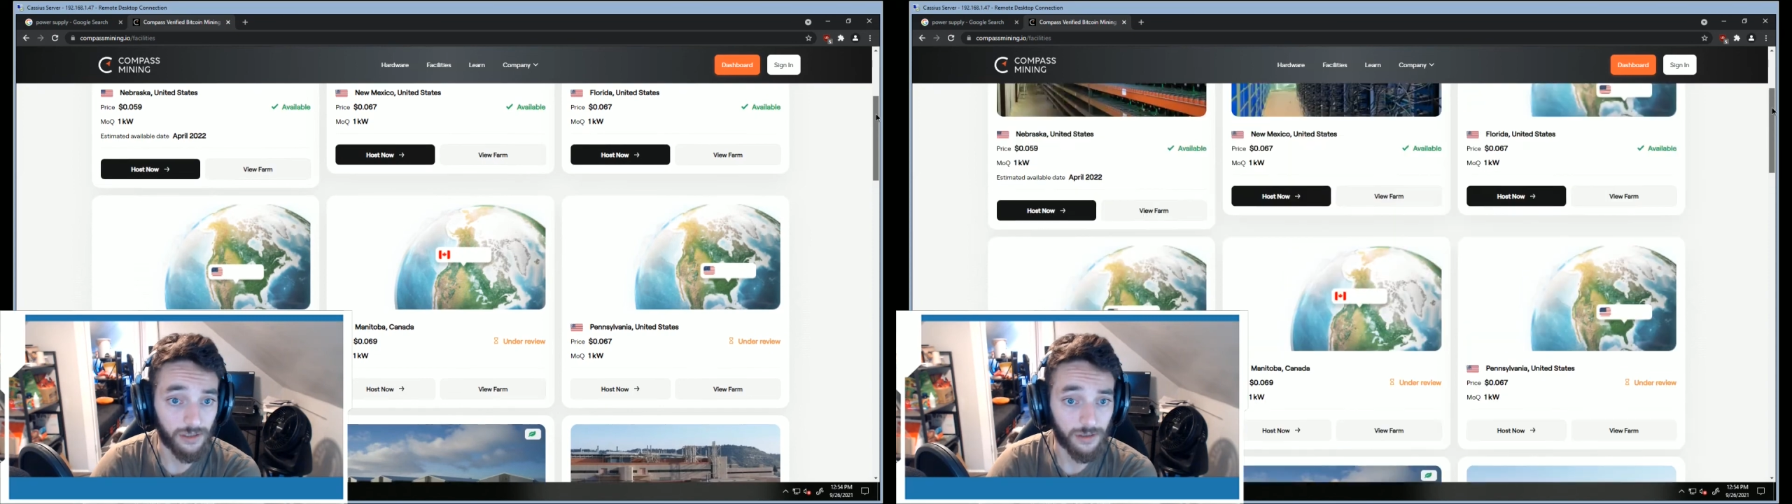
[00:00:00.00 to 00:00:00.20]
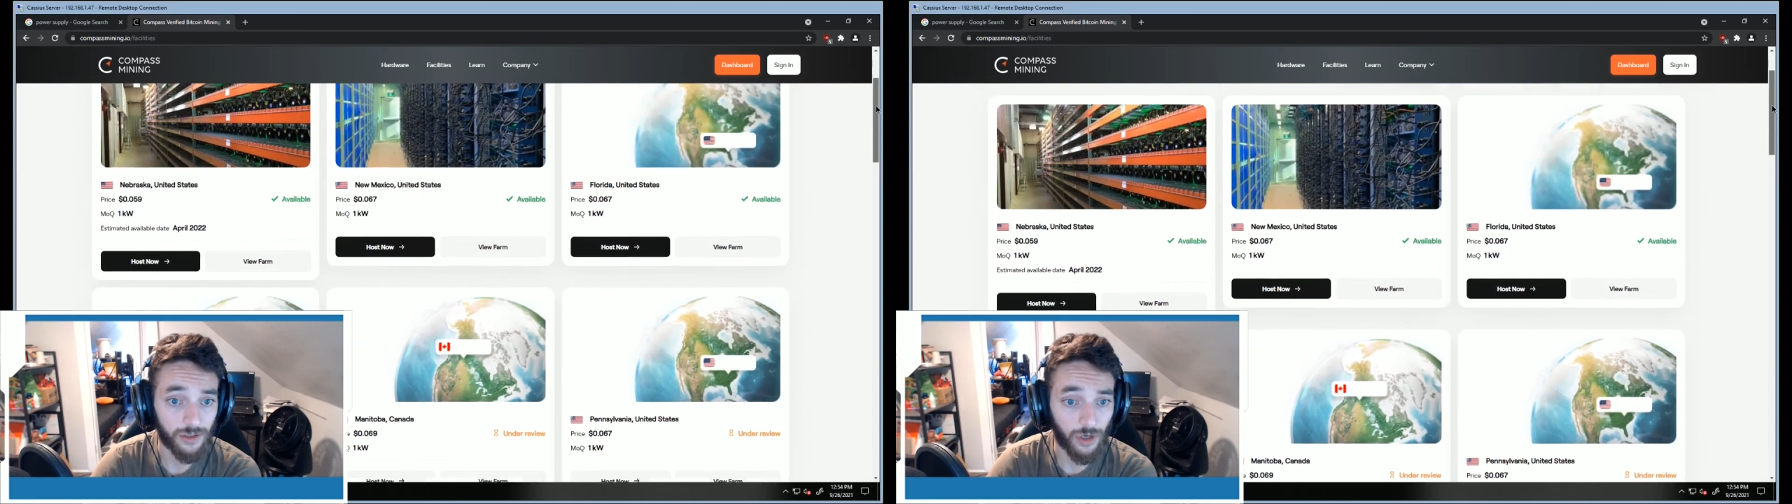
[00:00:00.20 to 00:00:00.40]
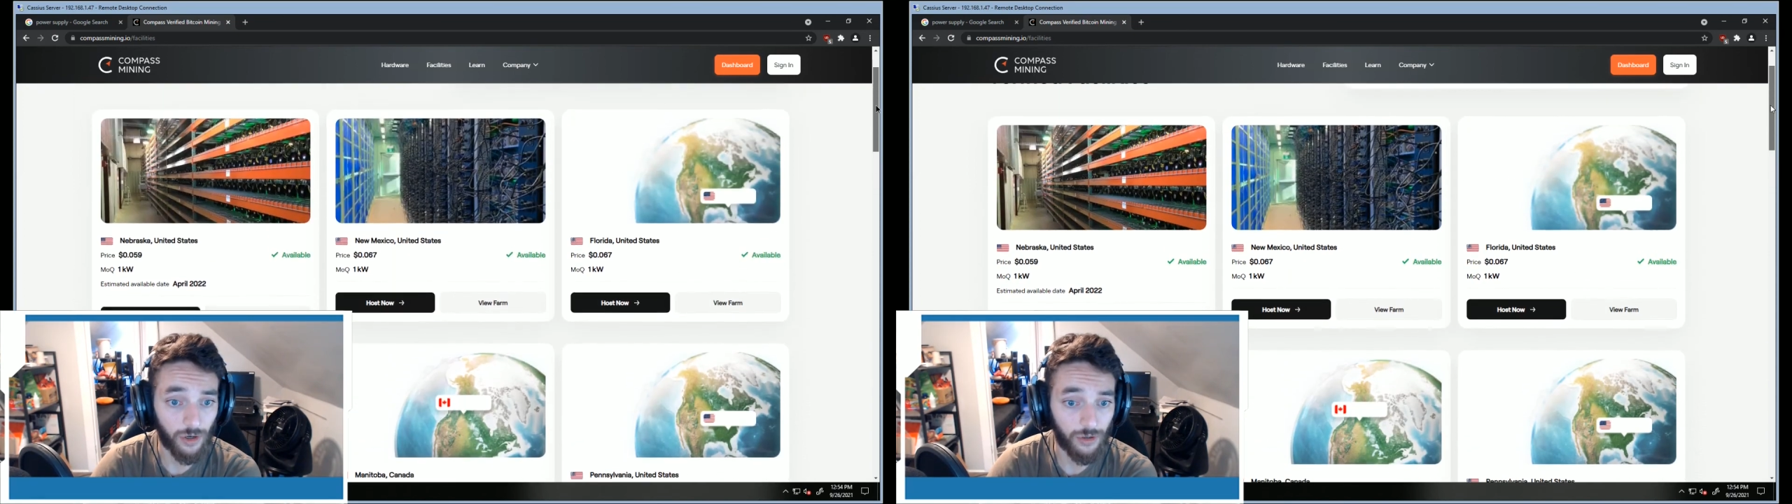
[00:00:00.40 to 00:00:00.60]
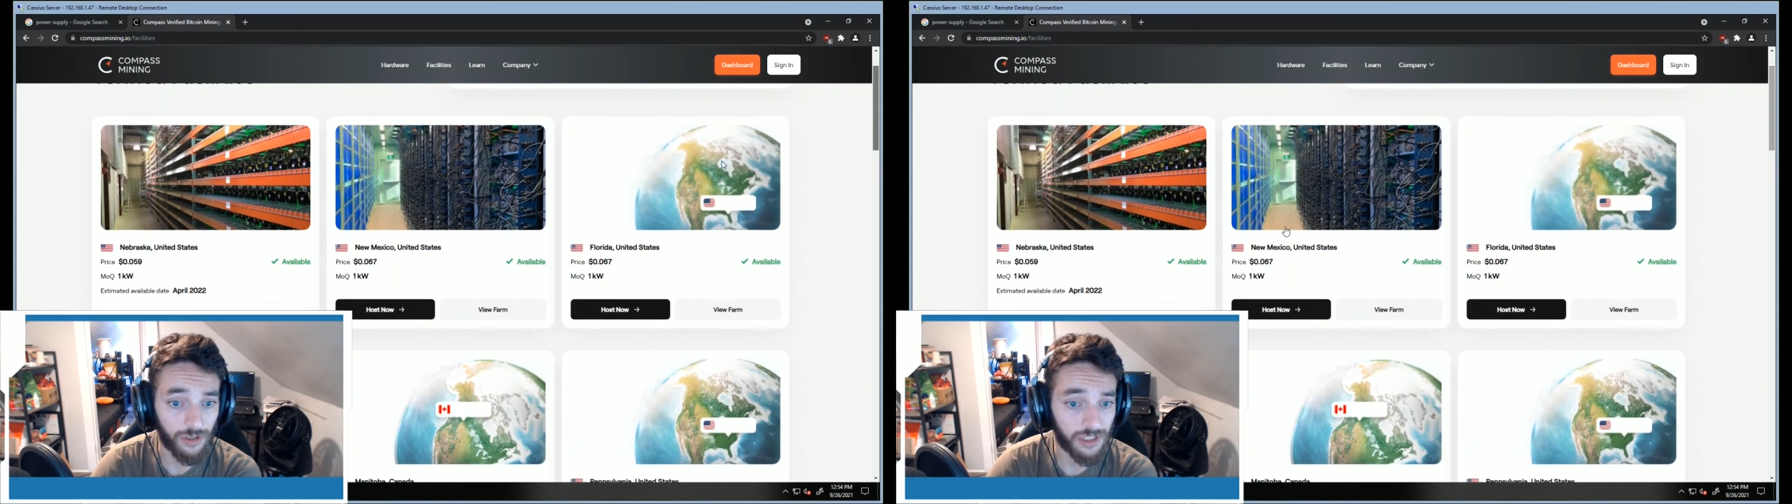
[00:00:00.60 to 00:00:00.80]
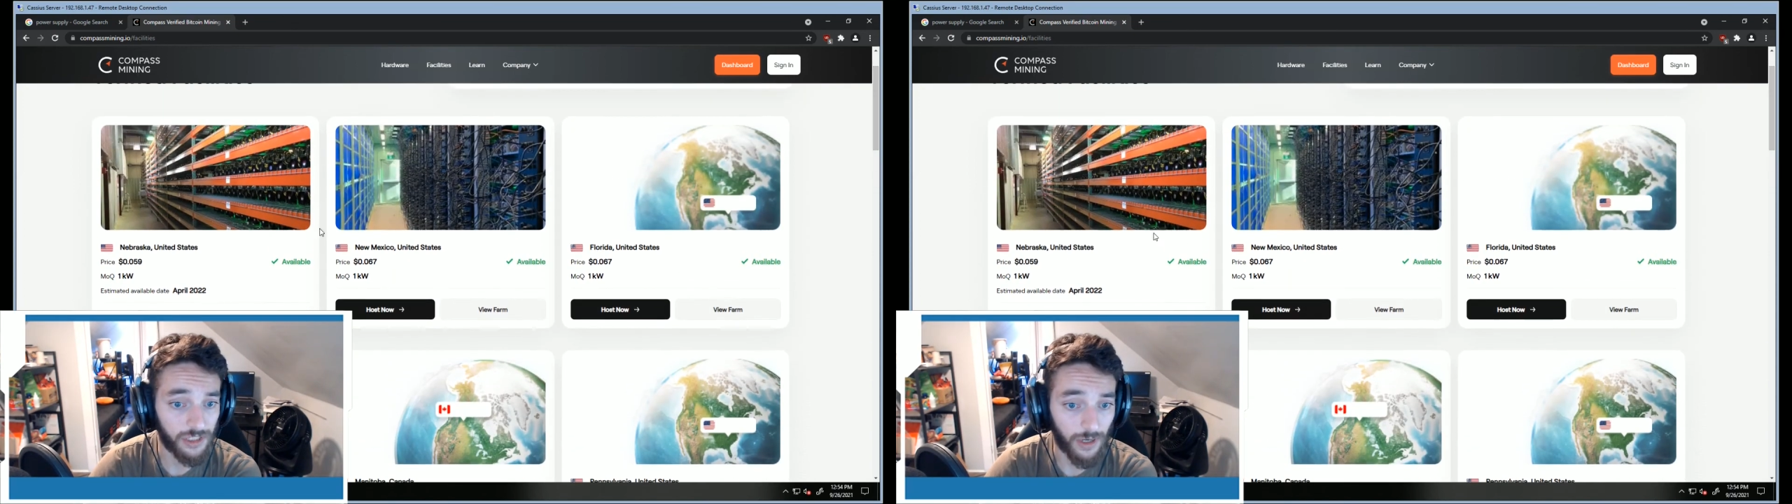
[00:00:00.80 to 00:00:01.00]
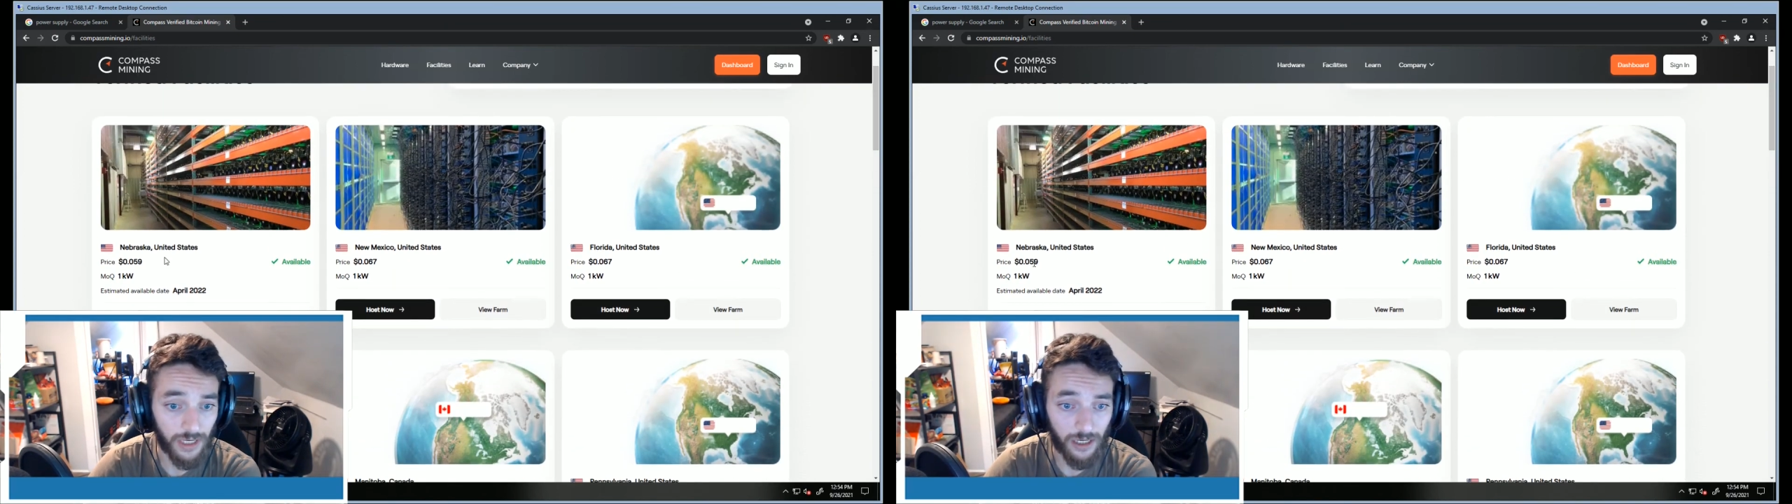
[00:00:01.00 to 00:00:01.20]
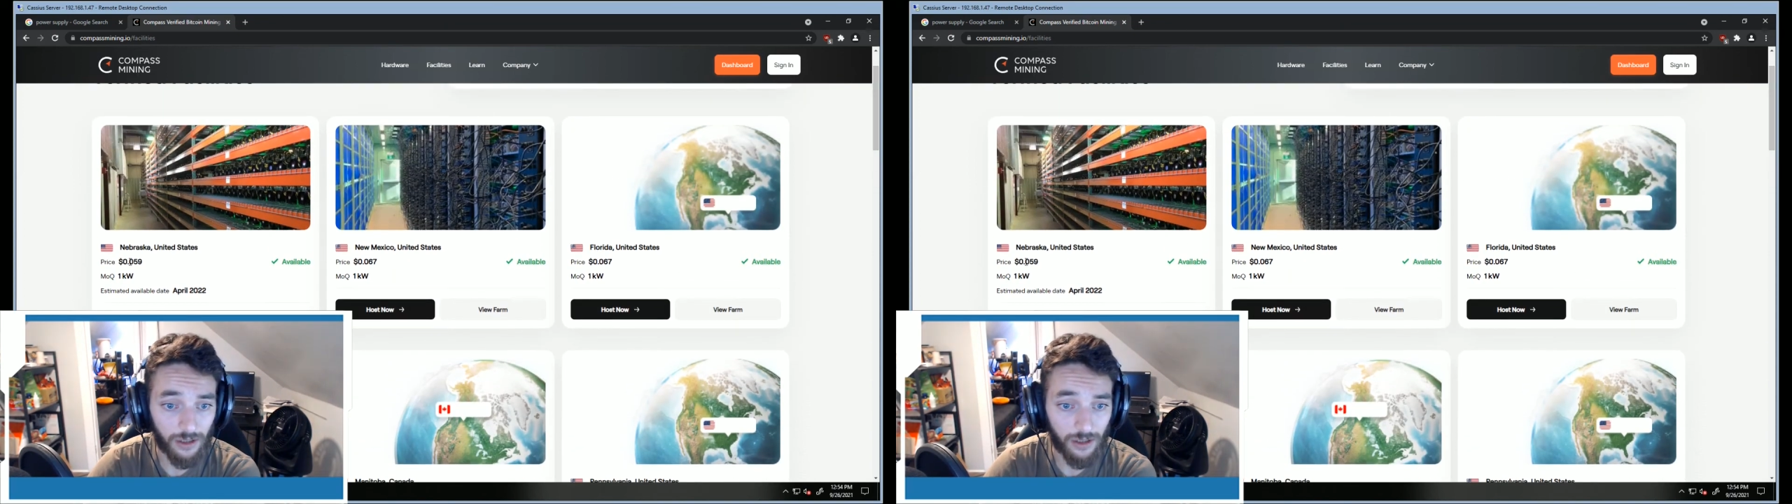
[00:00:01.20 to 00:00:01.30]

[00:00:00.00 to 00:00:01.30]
So you can see right here,